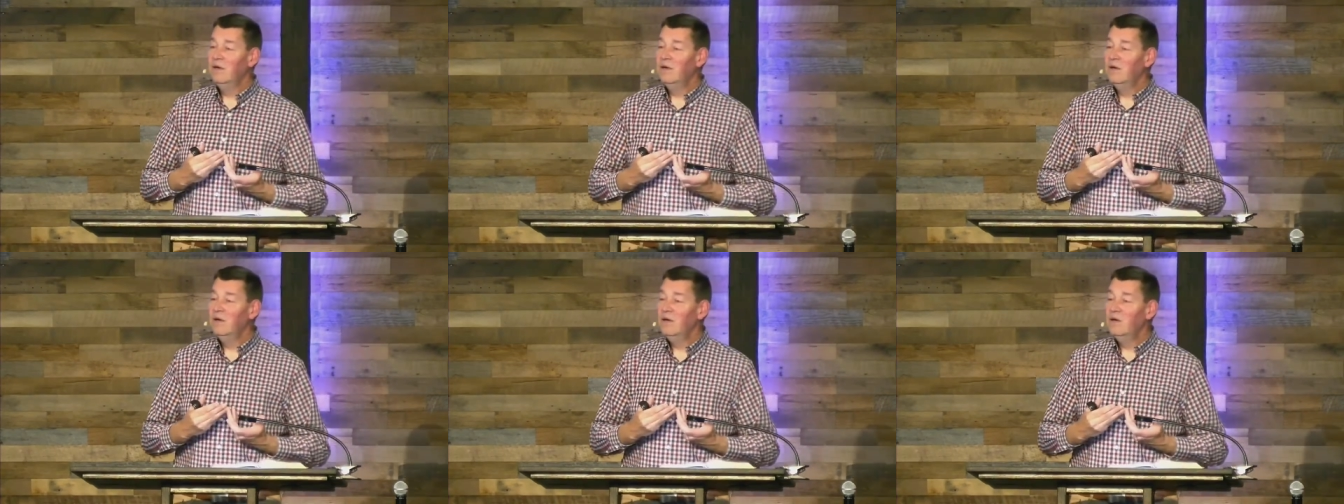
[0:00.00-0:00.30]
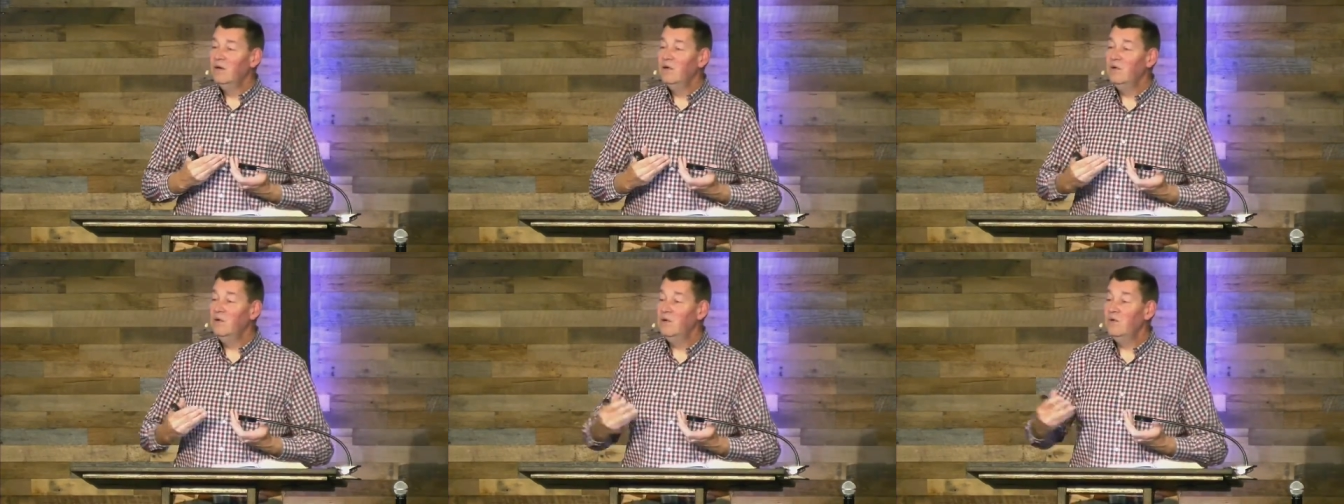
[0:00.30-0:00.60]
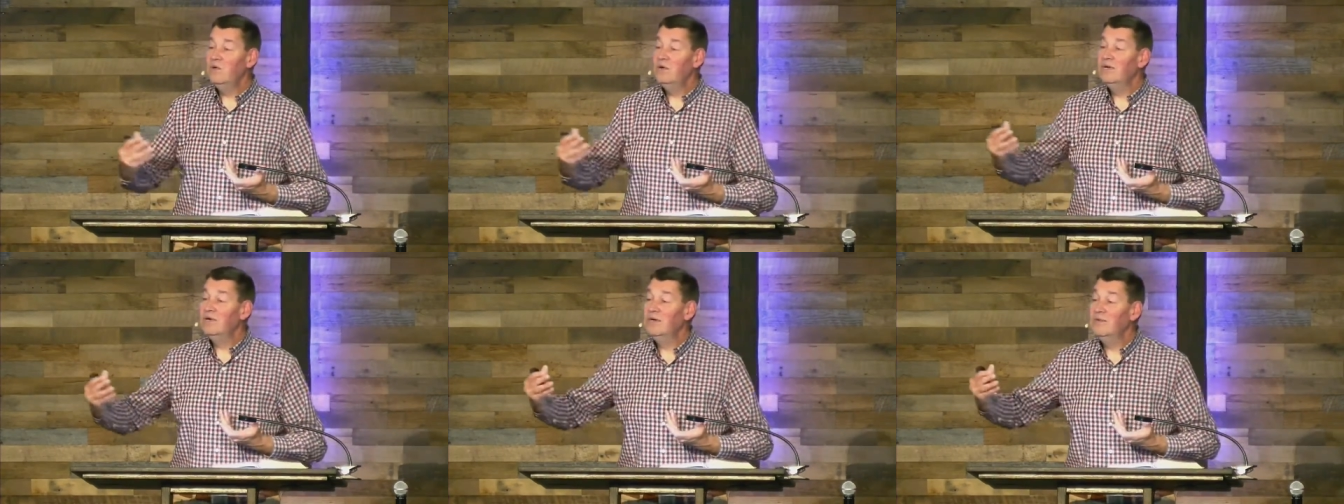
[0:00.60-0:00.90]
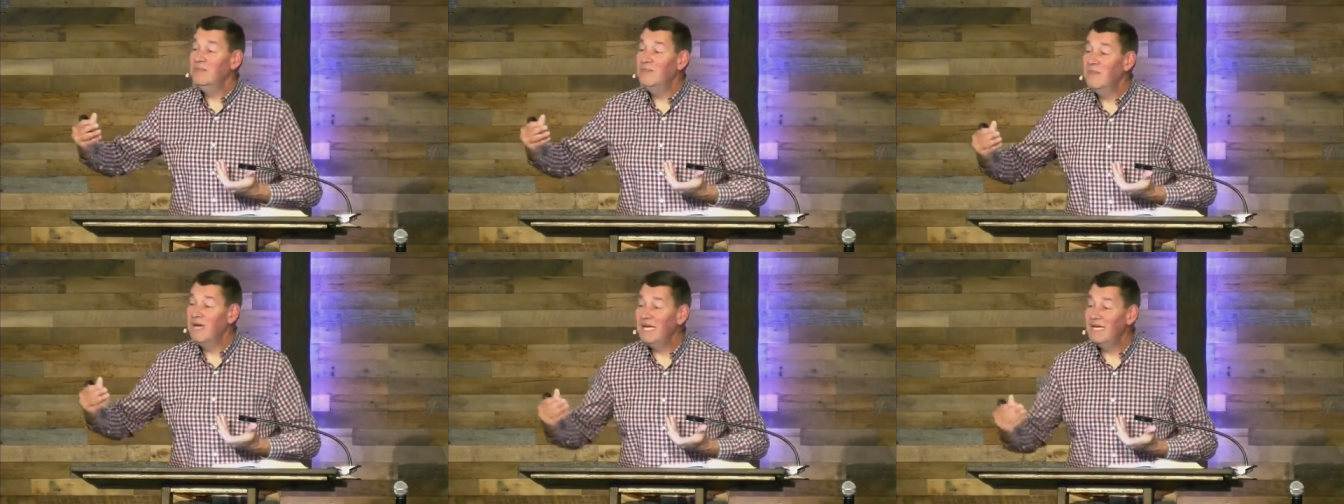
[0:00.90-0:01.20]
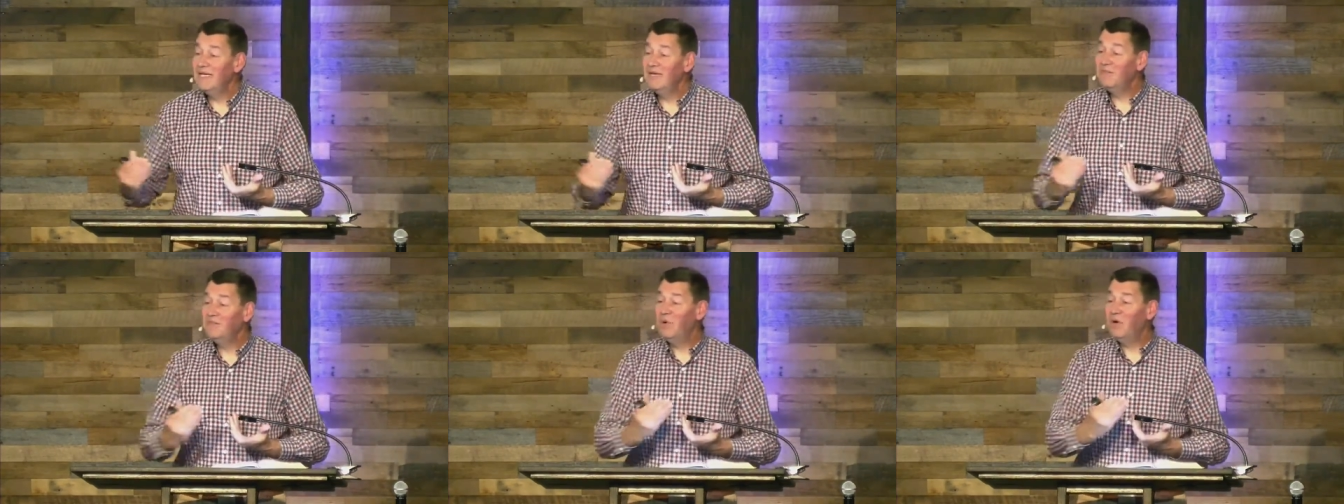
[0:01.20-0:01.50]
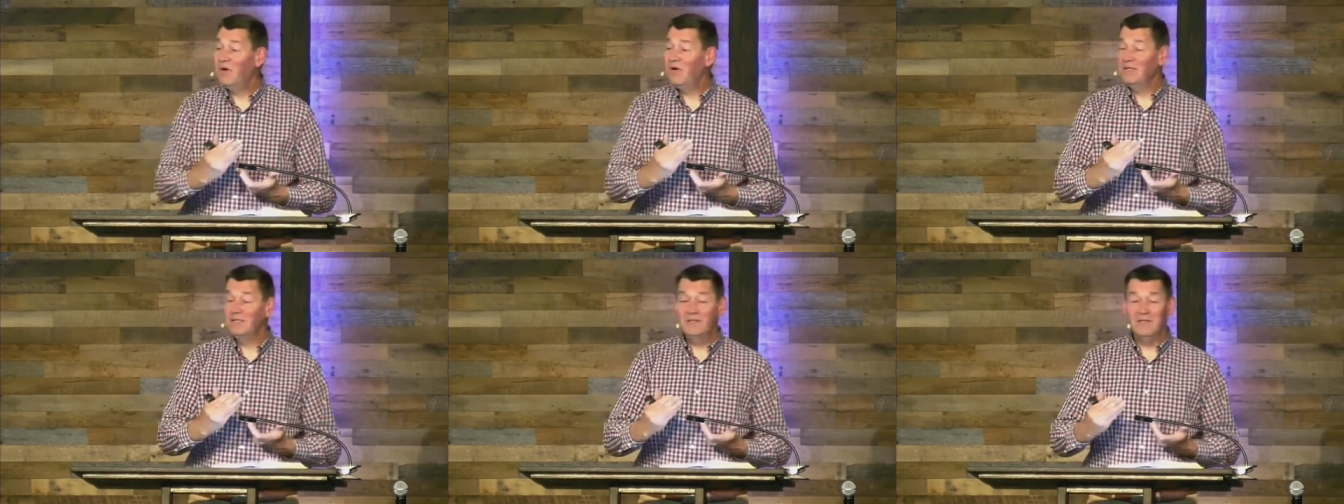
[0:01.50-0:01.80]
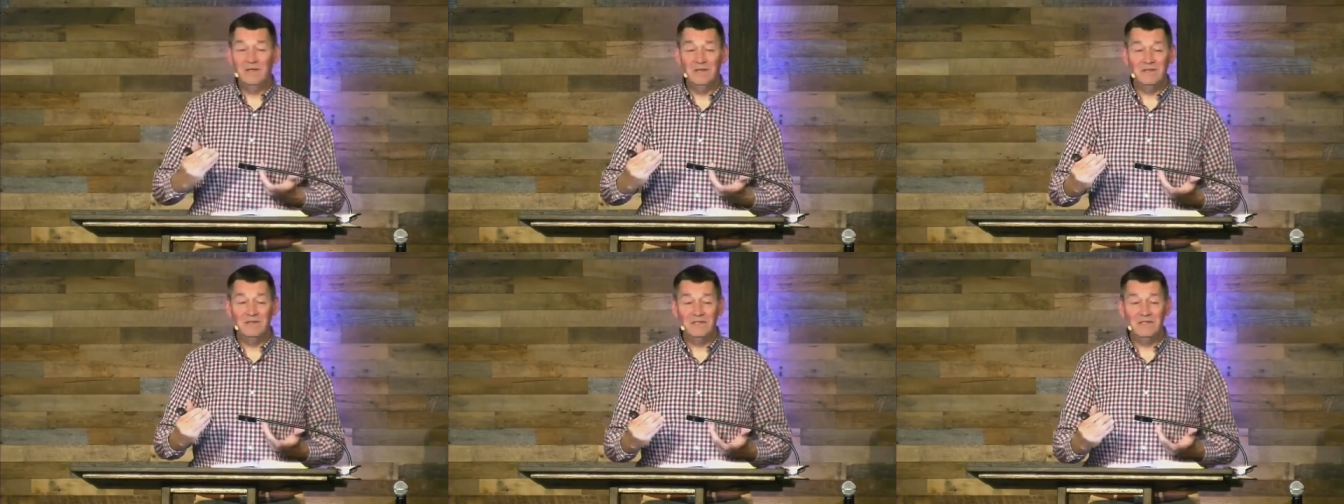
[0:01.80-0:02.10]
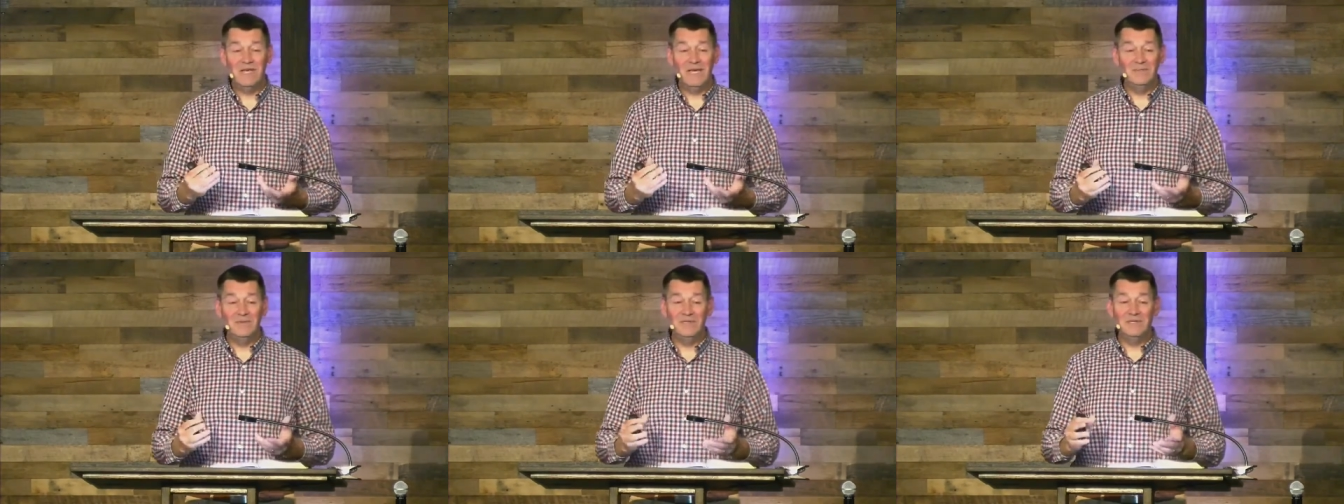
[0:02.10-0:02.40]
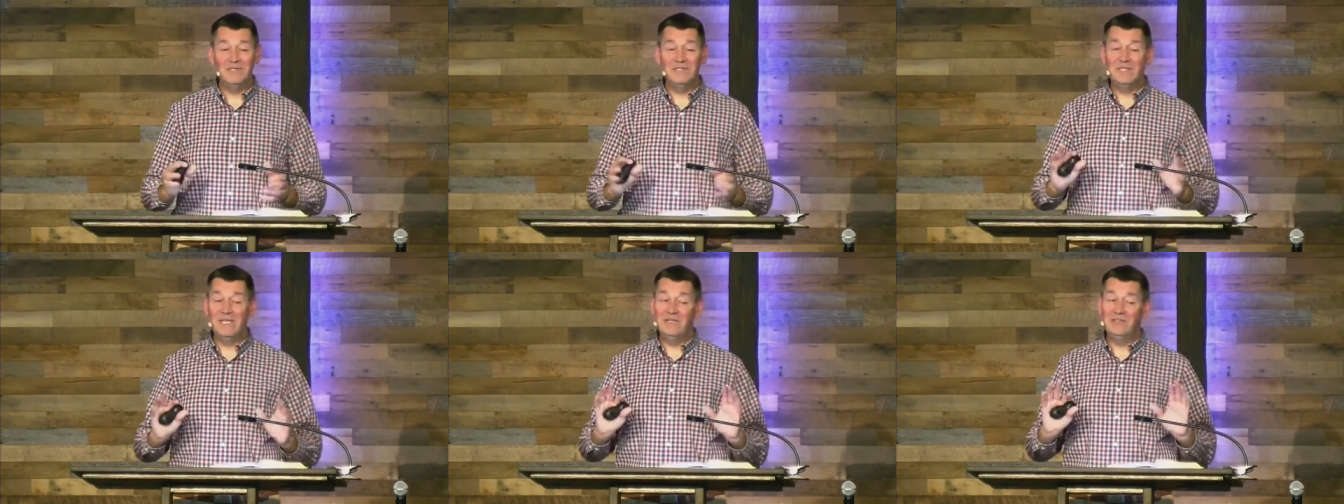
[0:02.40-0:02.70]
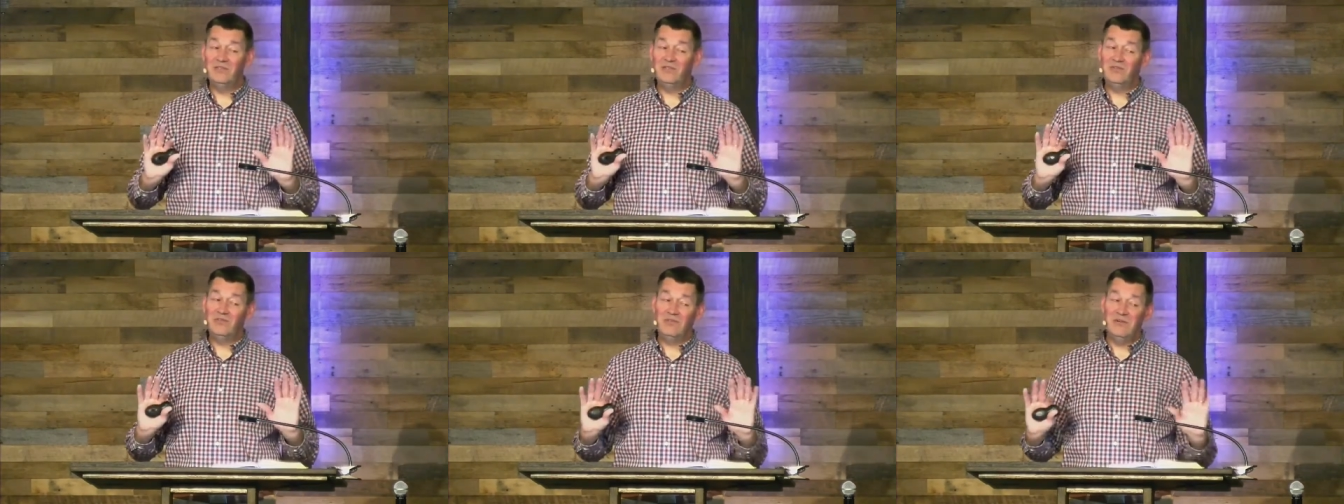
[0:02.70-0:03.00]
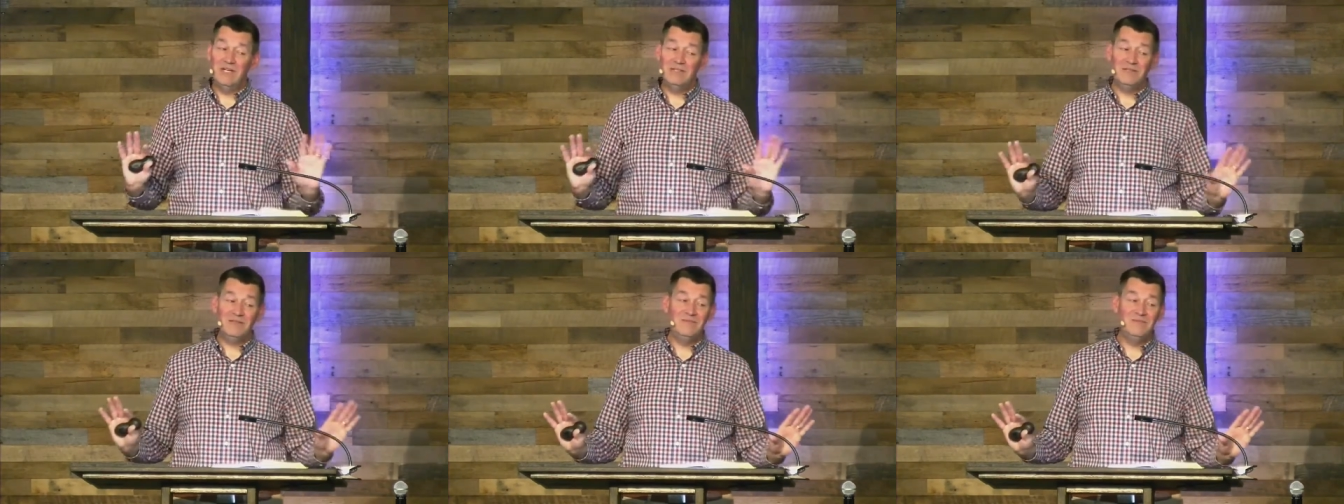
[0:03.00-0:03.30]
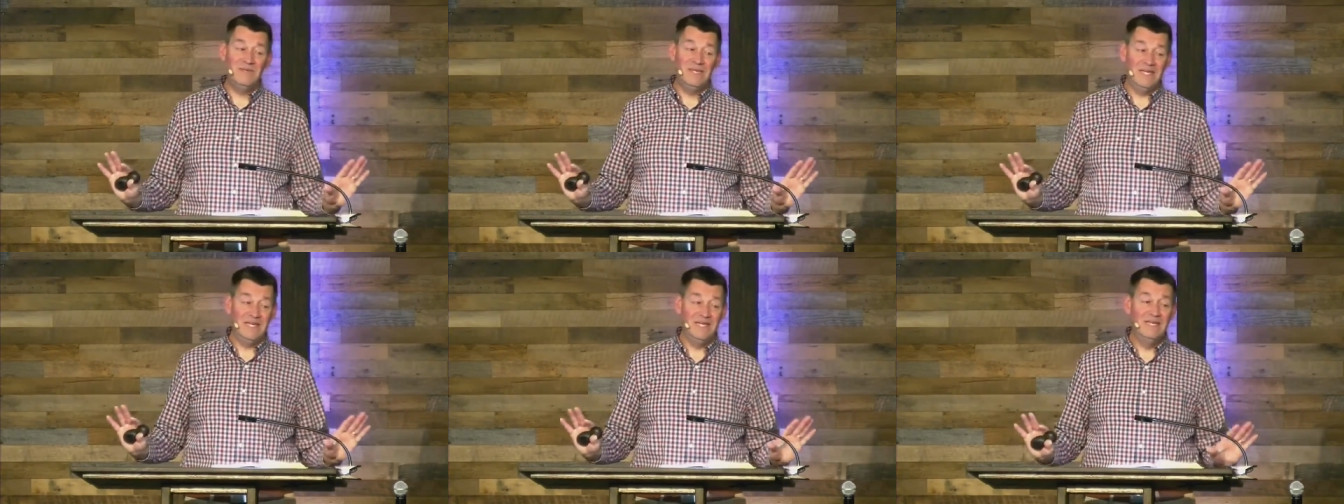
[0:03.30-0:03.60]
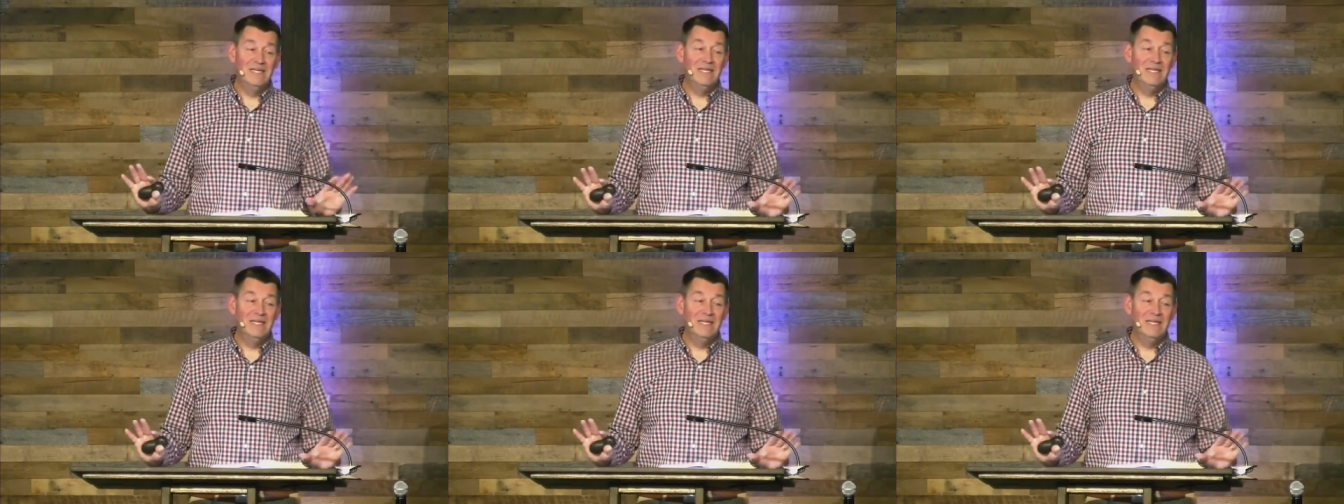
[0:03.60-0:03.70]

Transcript: who commended Paul to those disciples and said, Trust me,